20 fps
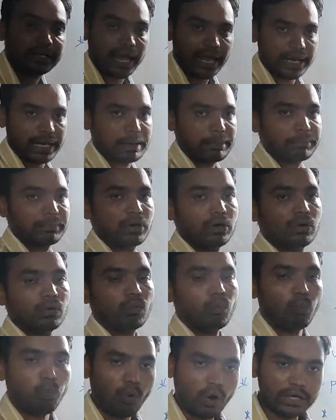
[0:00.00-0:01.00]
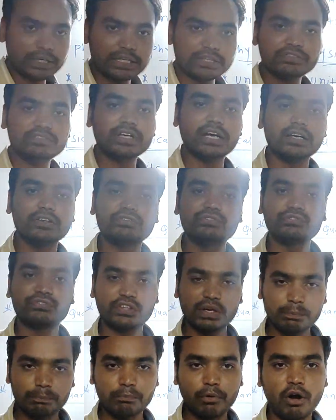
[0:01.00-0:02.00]
time. What is the
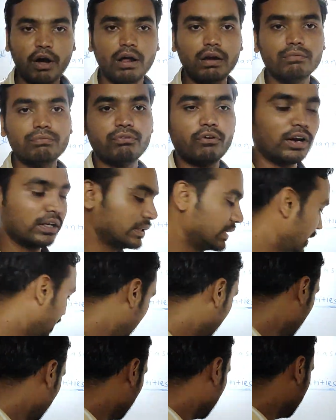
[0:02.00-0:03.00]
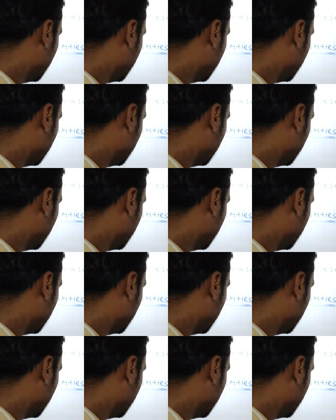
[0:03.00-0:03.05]
symbol for the